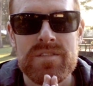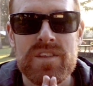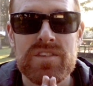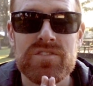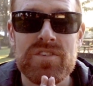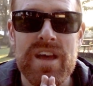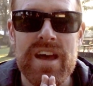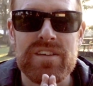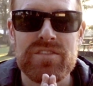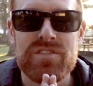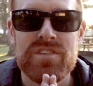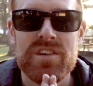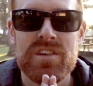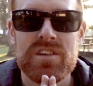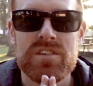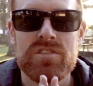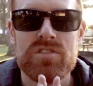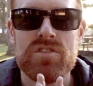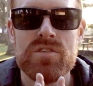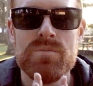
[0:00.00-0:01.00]
this last
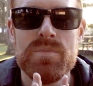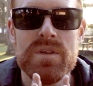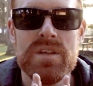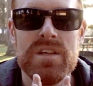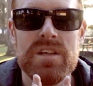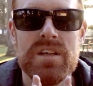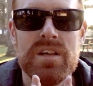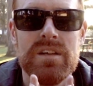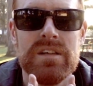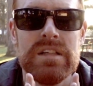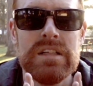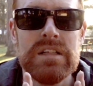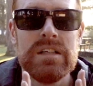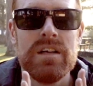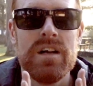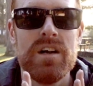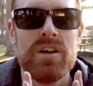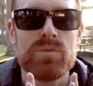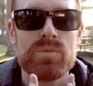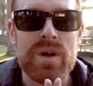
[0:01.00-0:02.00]
year to be
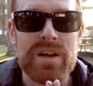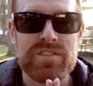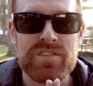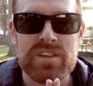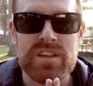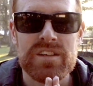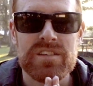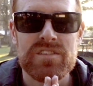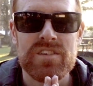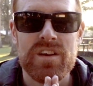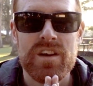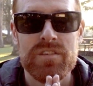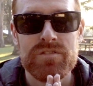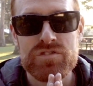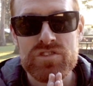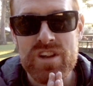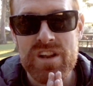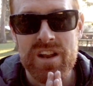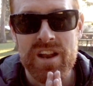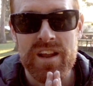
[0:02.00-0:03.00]
a resident
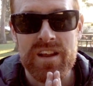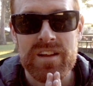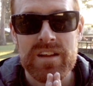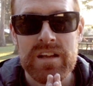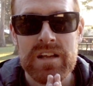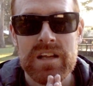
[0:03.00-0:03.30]
of Chile,